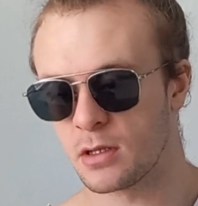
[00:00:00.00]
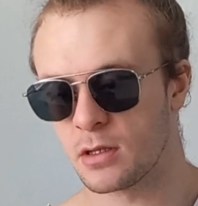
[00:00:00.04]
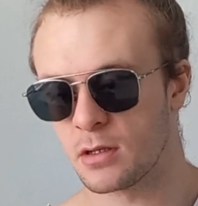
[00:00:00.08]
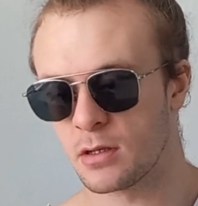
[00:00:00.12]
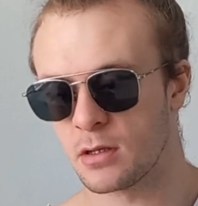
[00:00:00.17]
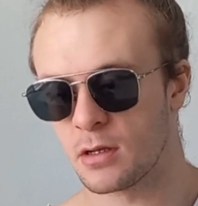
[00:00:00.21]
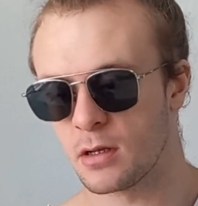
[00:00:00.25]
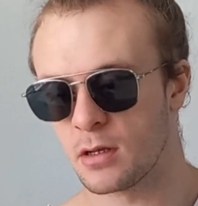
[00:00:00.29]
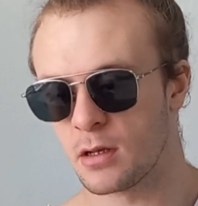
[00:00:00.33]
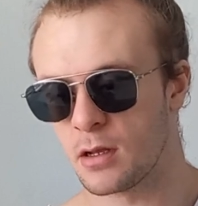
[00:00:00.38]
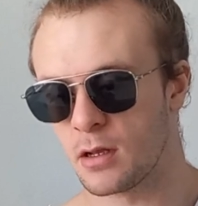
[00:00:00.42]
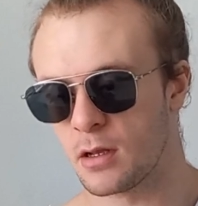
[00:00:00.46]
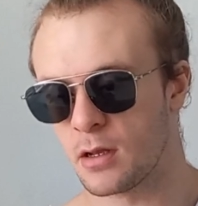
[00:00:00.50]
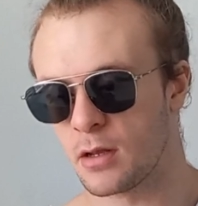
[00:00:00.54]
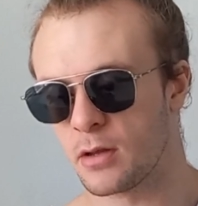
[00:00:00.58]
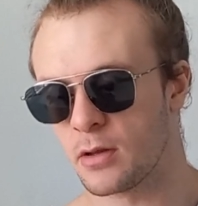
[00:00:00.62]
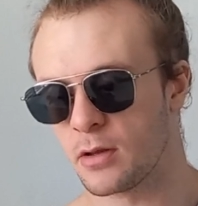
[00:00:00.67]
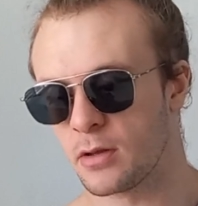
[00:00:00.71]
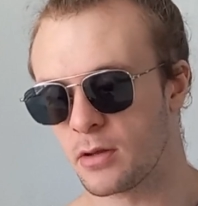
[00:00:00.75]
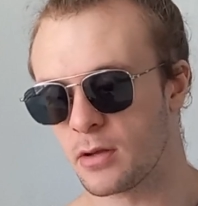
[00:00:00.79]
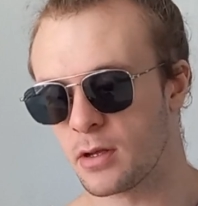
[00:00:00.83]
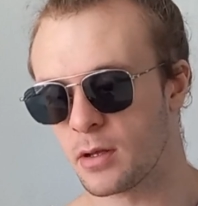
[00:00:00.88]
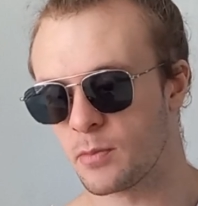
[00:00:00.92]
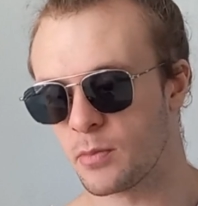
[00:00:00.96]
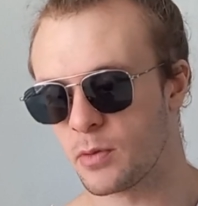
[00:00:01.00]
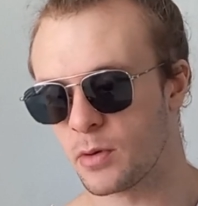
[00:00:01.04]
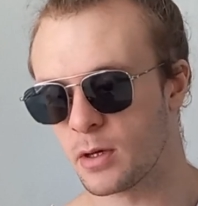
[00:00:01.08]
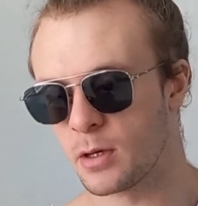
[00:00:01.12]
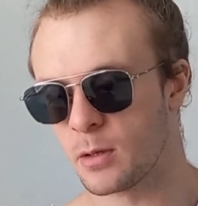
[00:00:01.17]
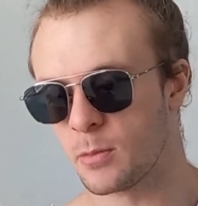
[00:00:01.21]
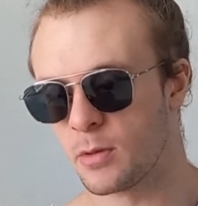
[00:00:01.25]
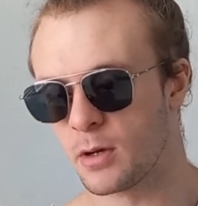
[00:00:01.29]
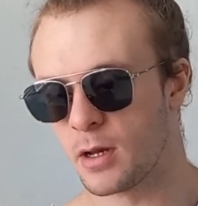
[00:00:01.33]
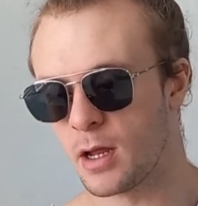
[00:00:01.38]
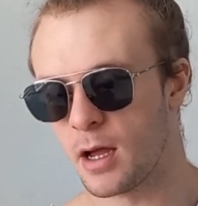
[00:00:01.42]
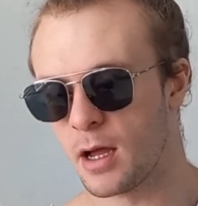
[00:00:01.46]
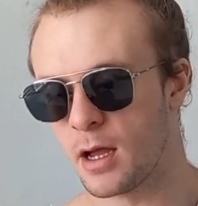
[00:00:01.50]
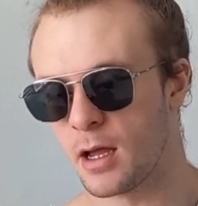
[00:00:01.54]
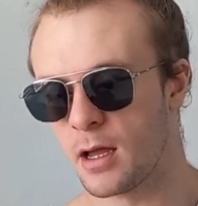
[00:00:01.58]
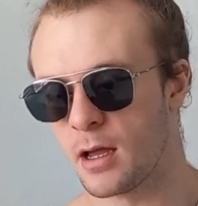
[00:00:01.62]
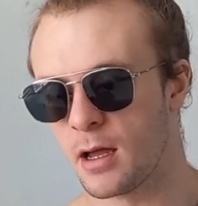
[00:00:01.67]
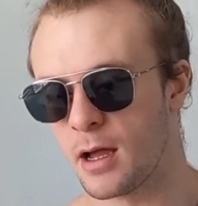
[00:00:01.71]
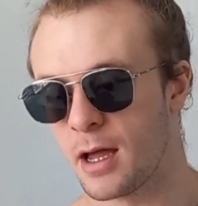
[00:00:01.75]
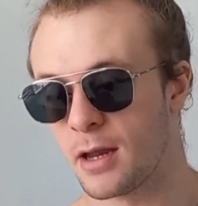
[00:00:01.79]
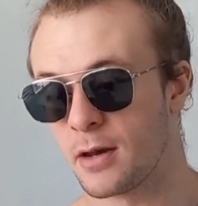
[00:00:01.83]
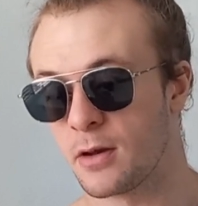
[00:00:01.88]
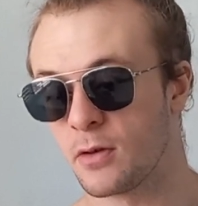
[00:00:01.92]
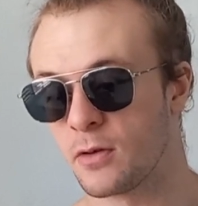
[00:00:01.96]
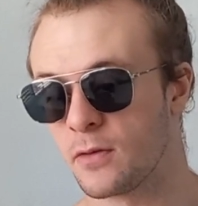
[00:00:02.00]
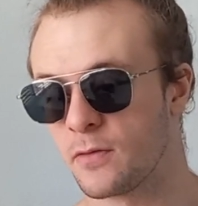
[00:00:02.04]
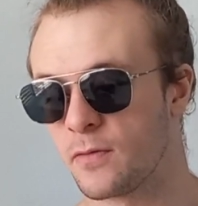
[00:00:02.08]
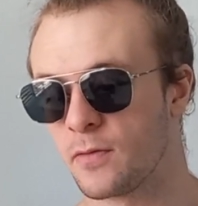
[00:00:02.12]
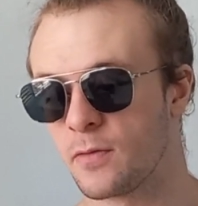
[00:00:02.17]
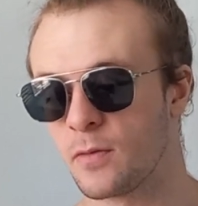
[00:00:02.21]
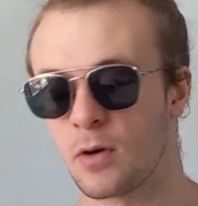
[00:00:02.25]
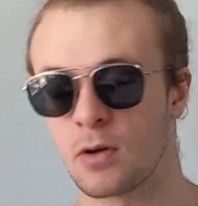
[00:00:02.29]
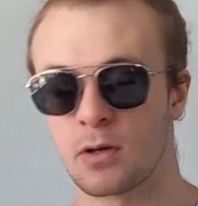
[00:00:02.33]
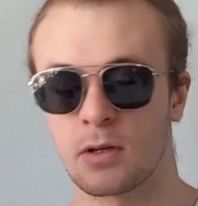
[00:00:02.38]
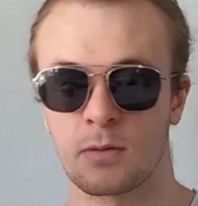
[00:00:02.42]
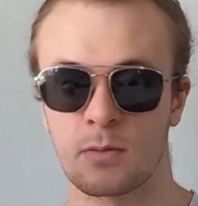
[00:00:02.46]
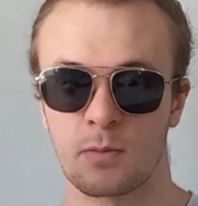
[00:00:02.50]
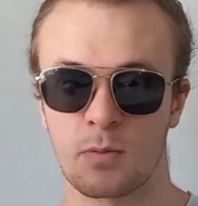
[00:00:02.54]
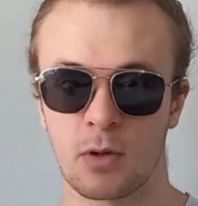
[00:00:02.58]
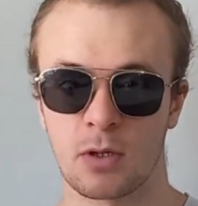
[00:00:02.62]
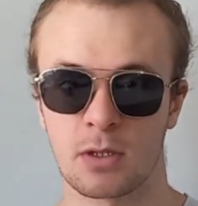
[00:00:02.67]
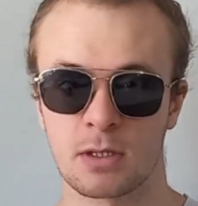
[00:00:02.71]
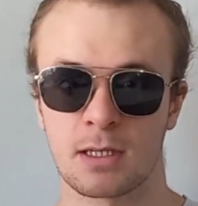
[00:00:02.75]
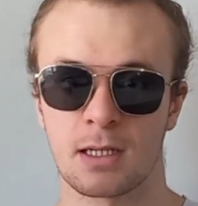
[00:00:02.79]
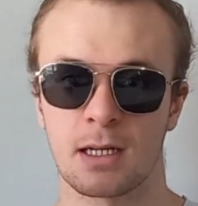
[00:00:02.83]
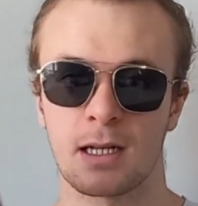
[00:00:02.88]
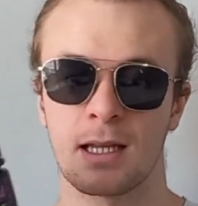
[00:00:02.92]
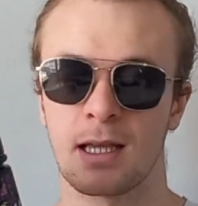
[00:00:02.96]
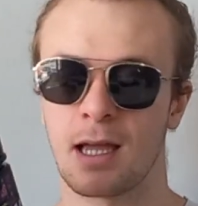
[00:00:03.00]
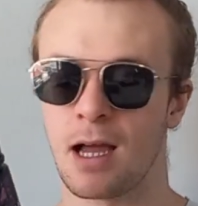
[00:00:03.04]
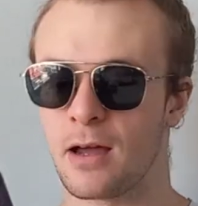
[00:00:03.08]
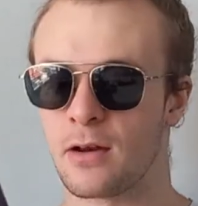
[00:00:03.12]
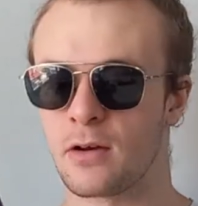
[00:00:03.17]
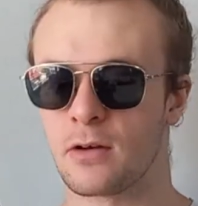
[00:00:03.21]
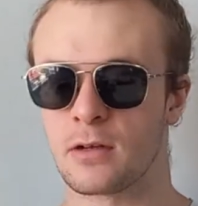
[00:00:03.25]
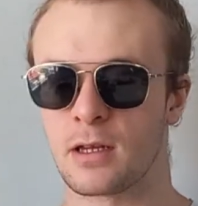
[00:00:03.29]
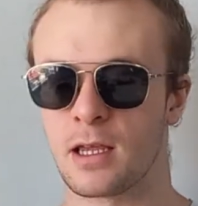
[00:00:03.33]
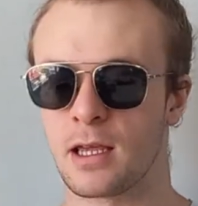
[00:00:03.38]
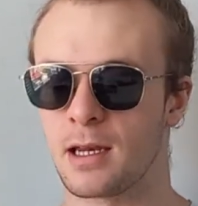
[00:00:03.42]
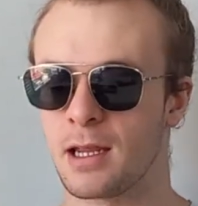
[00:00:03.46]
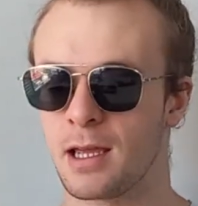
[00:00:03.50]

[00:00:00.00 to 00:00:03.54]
No, you can put it a bit higher. Personally, I don't get